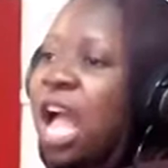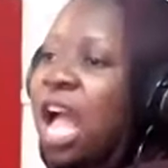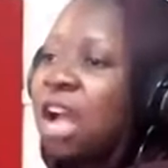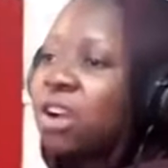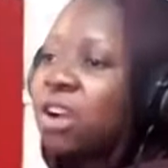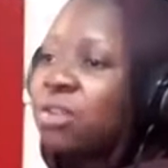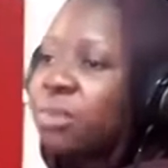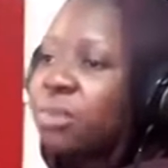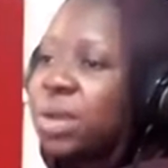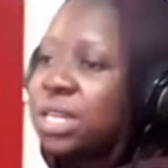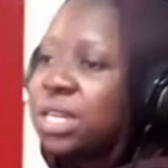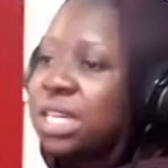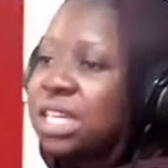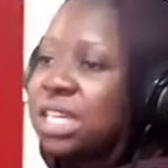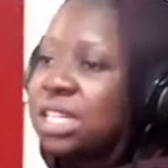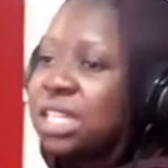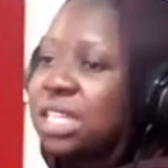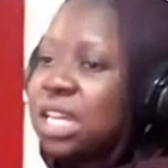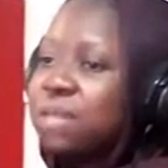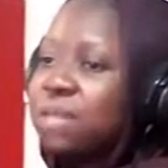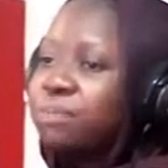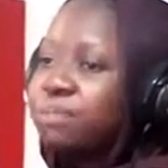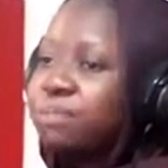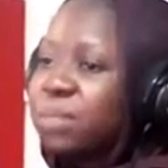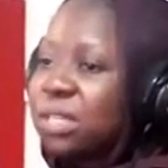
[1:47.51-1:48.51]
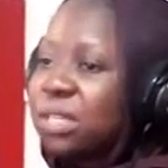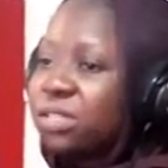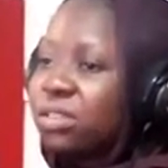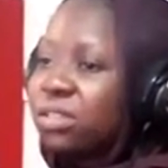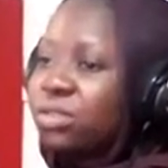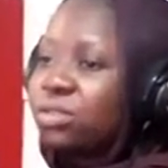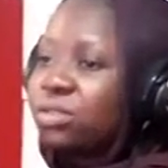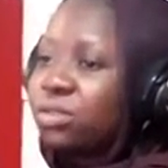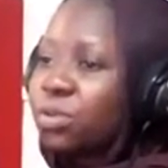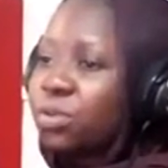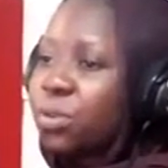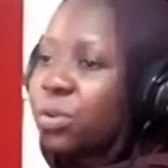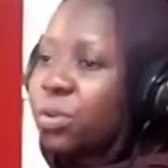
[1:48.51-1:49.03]
accredited
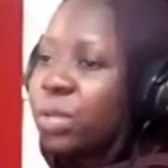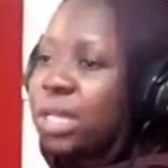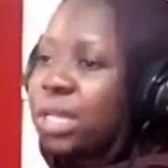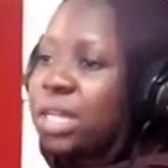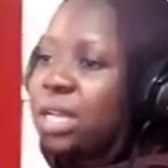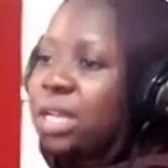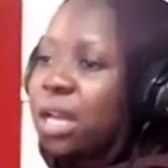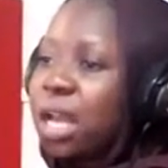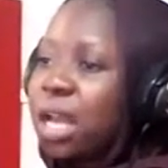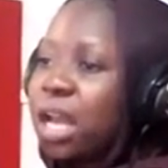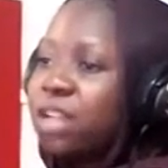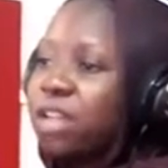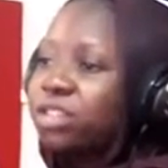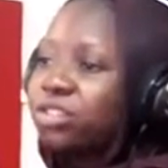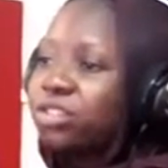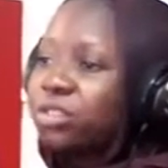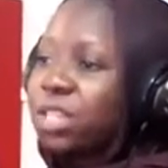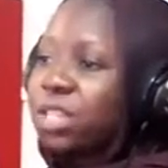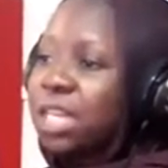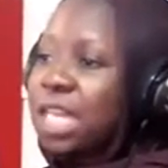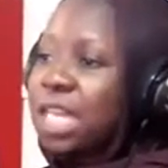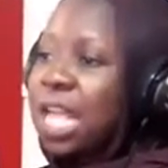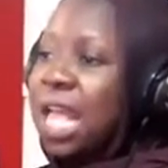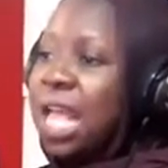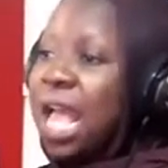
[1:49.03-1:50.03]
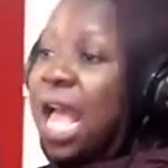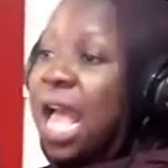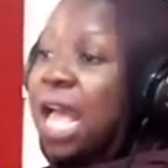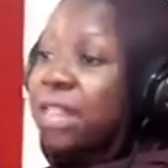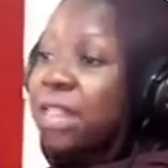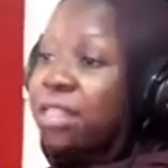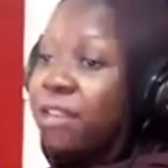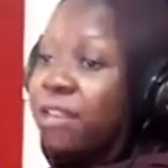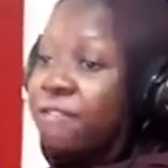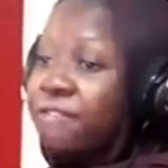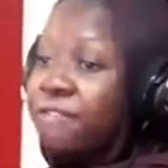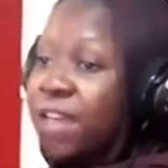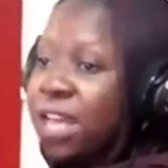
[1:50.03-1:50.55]
business school in the country
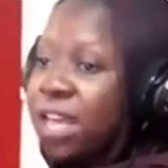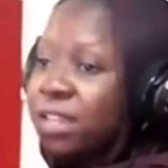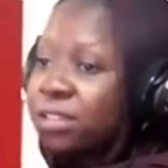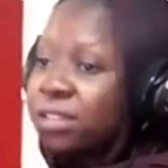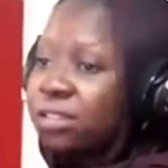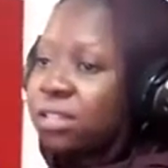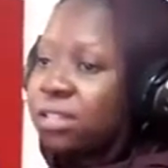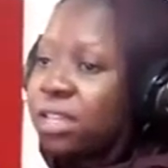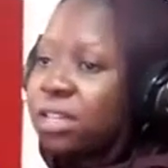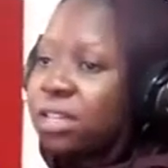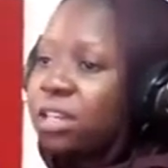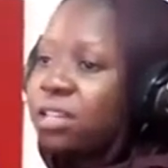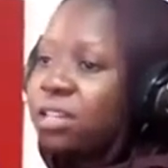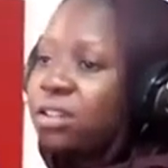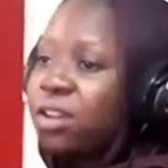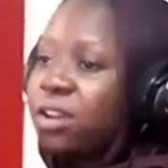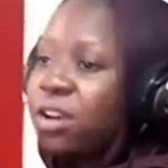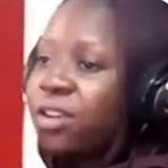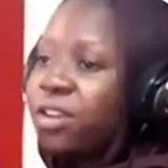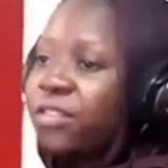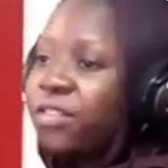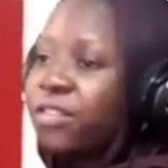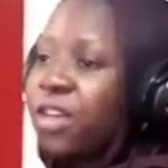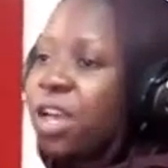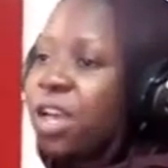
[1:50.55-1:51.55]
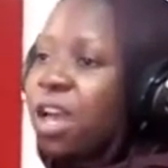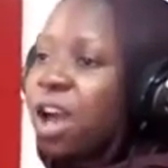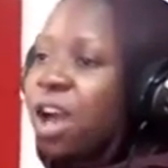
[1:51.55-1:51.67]
and the first in the north,